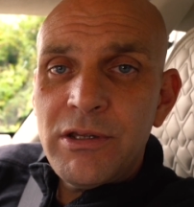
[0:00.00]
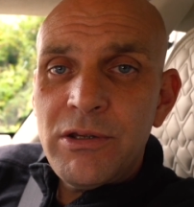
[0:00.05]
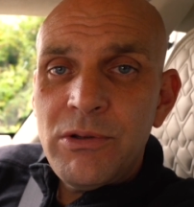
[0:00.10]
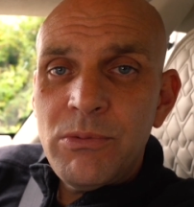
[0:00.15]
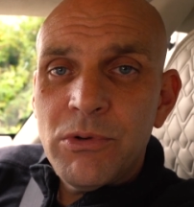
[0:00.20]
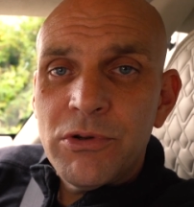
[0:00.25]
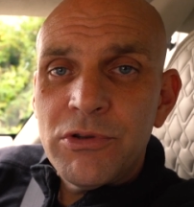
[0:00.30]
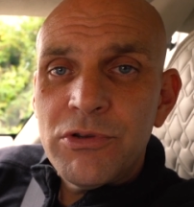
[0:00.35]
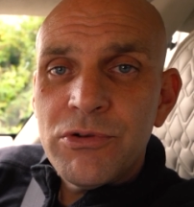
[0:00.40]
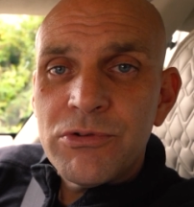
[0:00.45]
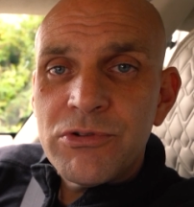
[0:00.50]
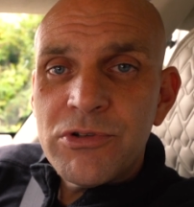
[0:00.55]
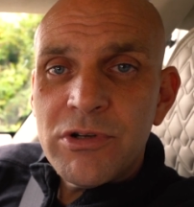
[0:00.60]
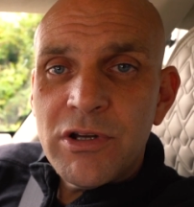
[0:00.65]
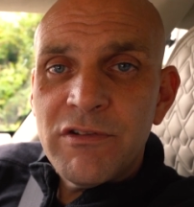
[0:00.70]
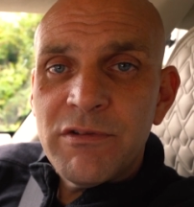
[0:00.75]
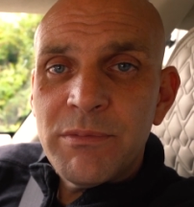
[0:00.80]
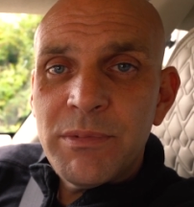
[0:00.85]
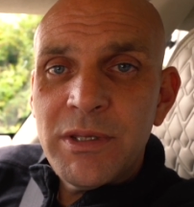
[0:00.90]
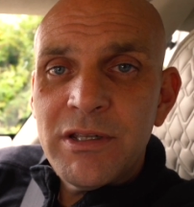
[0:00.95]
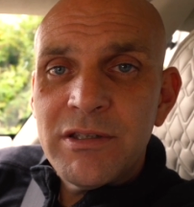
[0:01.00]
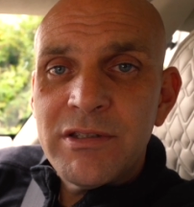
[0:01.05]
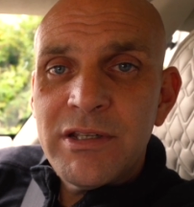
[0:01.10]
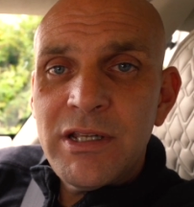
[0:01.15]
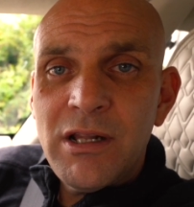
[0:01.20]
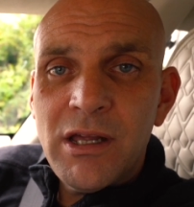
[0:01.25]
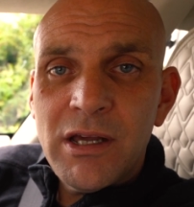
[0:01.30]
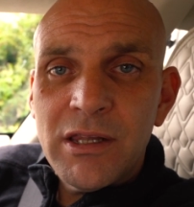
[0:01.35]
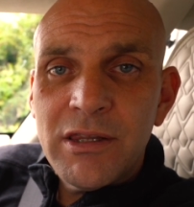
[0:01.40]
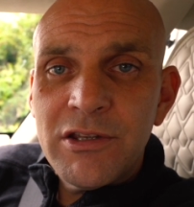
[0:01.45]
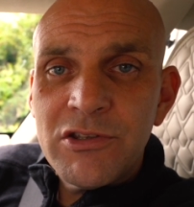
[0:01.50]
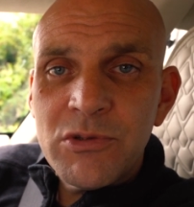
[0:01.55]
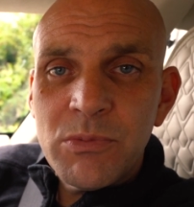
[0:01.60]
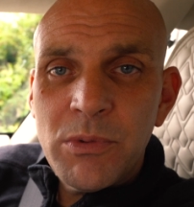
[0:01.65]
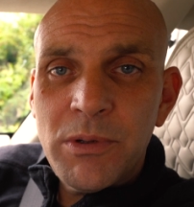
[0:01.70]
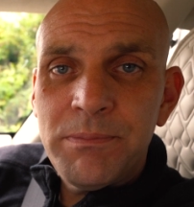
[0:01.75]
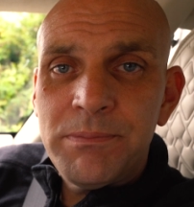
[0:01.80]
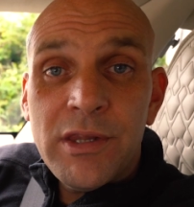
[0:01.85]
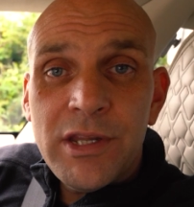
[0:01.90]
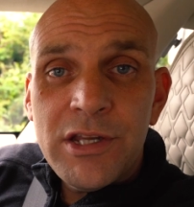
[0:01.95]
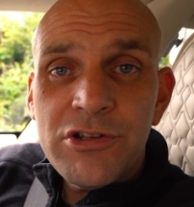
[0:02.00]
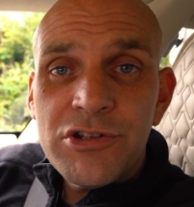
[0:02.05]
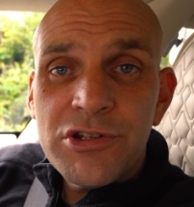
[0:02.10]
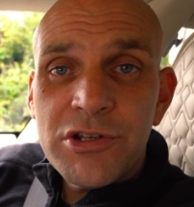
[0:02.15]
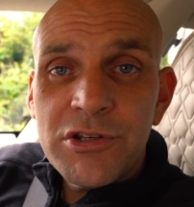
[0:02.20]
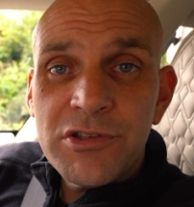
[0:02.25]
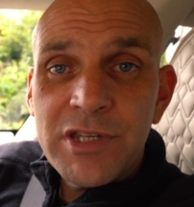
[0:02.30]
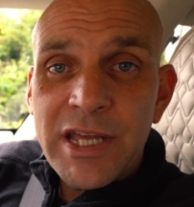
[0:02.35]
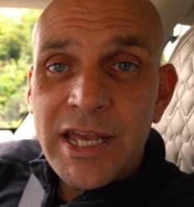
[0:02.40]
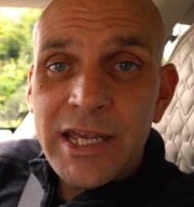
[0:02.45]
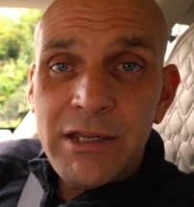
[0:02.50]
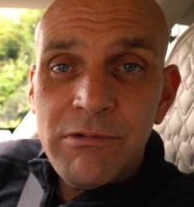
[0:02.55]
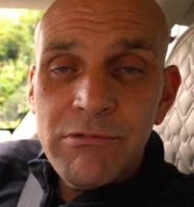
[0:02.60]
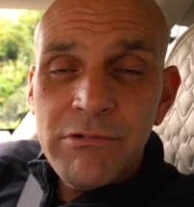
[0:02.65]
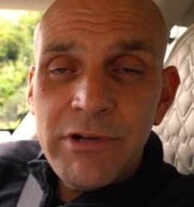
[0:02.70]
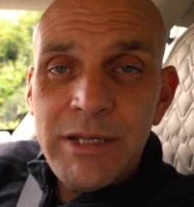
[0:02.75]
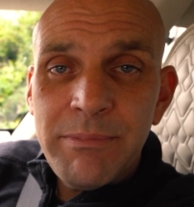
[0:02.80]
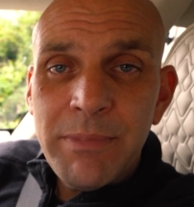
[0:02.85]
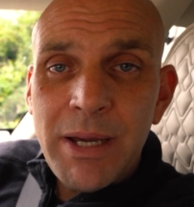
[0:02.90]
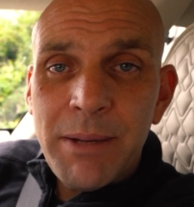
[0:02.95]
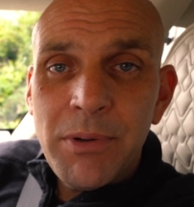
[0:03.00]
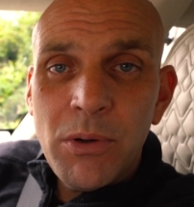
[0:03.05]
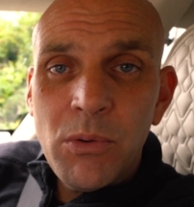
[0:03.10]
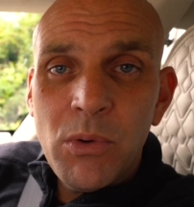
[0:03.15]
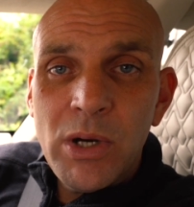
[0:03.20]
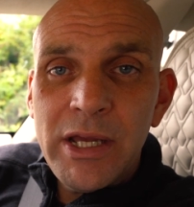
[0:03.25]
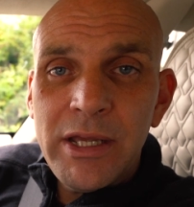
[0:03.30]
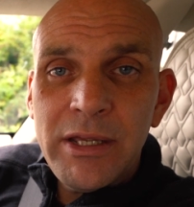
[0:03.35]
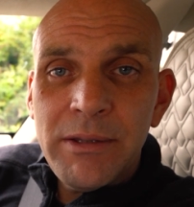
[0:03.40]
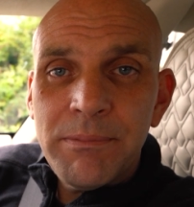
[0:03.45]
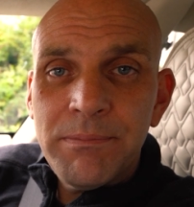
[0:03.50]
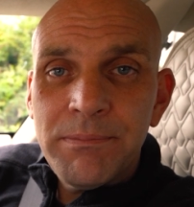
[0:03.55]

you want your drivability like this one, then it's just a remap away.